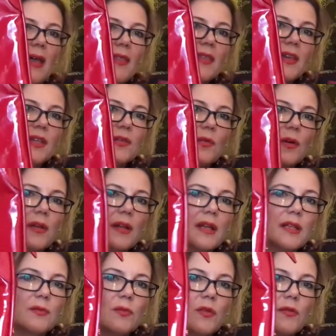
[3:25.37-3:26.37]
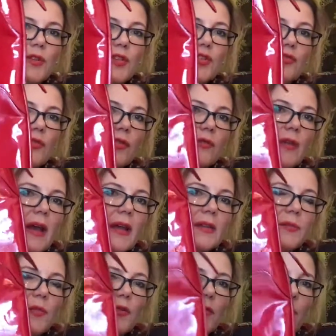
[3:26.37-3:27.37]
and this one is more of a true
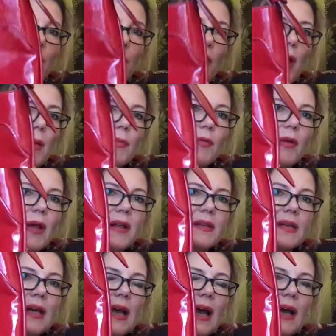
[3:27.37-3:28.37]
red, more of a primary red,